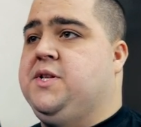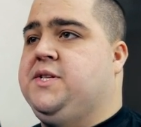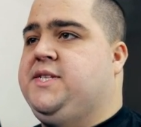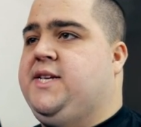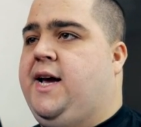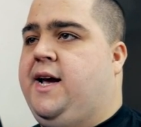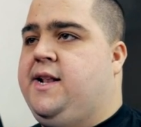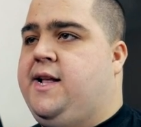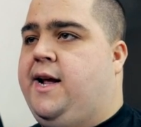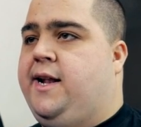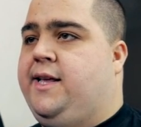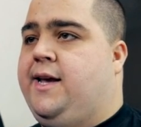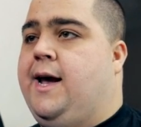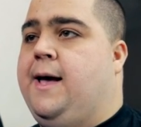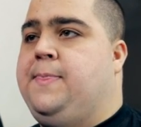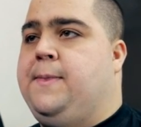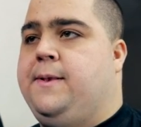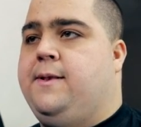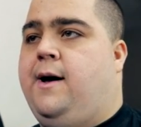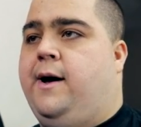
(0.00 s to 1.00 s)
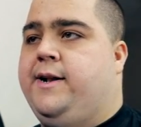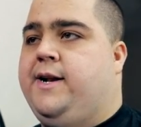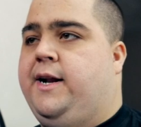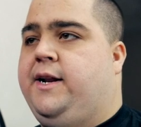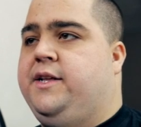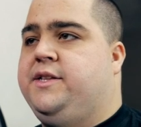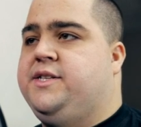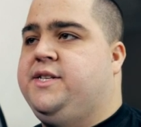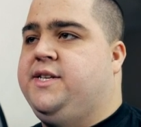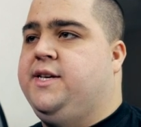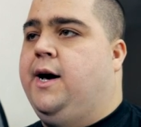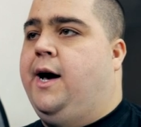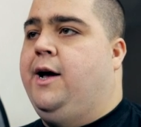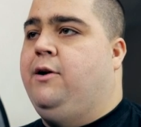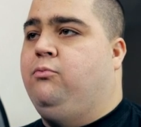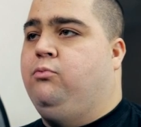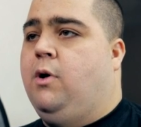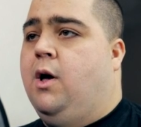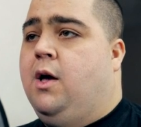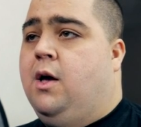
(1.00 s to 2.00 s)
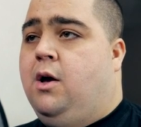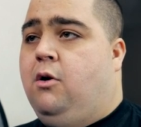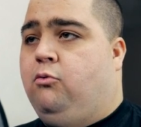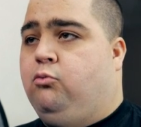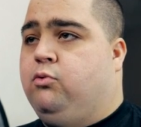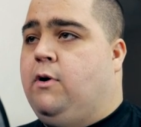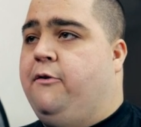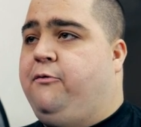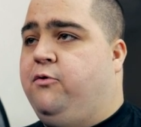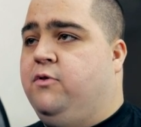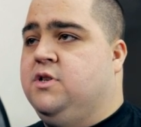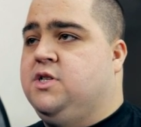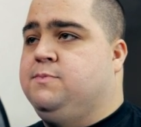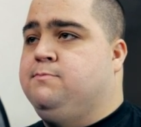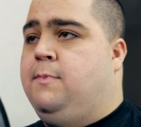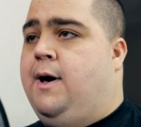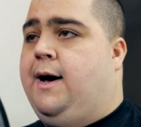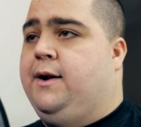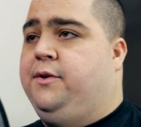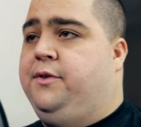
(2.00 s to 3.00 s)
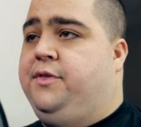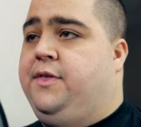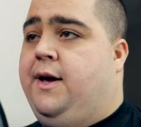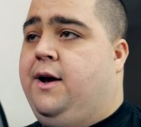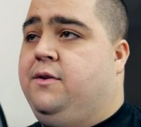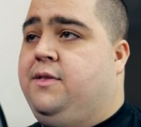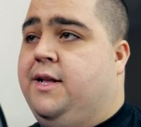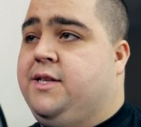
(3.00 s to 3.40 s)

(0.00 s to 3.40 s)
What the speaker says: the 1080 and the 980 Ti reference model there.